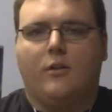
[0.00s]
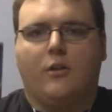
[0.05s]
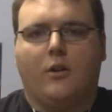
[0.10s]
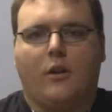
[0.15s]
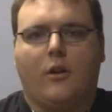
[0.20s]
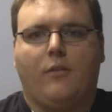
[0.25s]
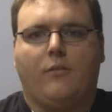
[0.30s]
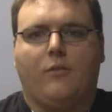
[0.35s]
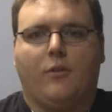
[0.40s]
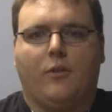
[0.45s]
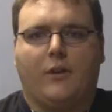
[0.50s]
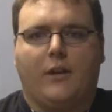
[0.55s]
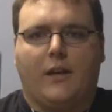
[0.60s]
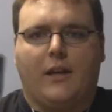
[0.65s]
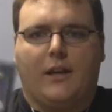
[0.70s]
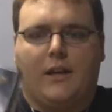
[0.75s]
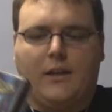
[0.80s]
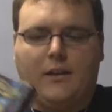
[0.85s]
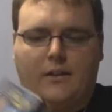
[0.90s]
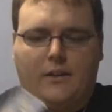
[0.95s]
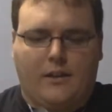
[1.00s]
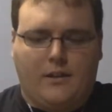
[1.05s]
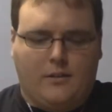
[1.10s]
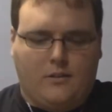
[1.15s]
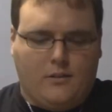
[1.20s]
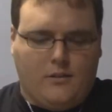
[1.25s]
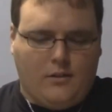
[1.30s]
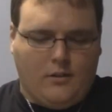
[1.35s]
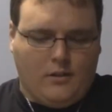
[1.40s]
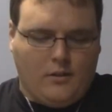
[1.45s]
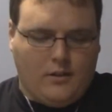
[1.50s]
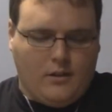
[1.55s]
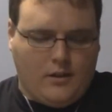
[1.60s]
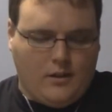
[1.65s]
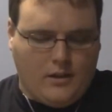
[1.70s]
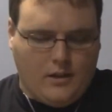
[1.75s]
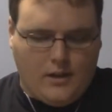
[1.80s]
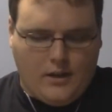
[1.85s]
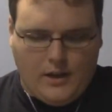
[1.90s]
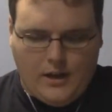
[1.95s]
looking forward to getting into this,
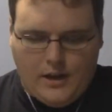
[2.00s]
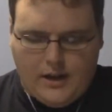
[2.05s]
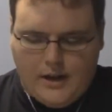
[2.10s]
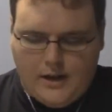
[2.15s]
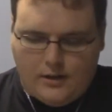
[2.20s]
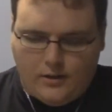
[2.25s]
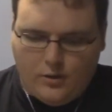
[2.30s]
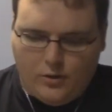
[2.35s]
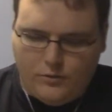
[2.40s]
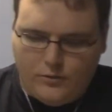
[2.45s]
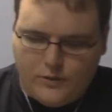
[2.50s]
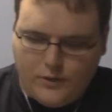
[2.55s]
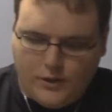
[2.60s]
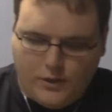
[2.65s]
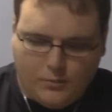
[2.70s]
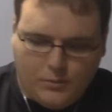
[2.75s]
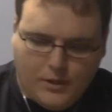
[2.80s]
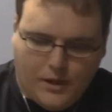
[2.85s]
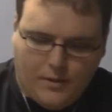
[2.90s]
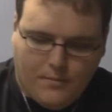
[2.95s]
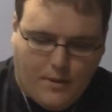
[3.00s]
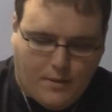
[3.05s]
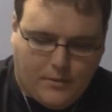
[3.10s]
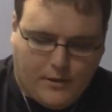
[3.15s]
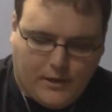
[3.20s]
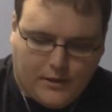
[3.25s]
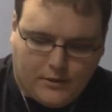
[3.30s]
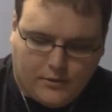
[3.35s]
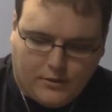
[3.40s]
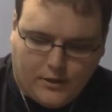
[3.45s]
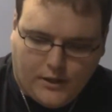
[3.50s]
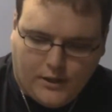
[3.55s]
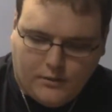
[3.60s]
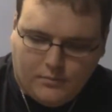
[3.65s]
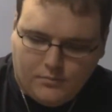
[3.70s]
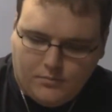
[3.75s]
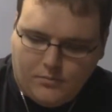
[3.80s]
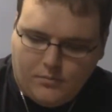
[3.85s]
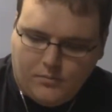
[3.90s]
and hopefully it'll play on my PS3.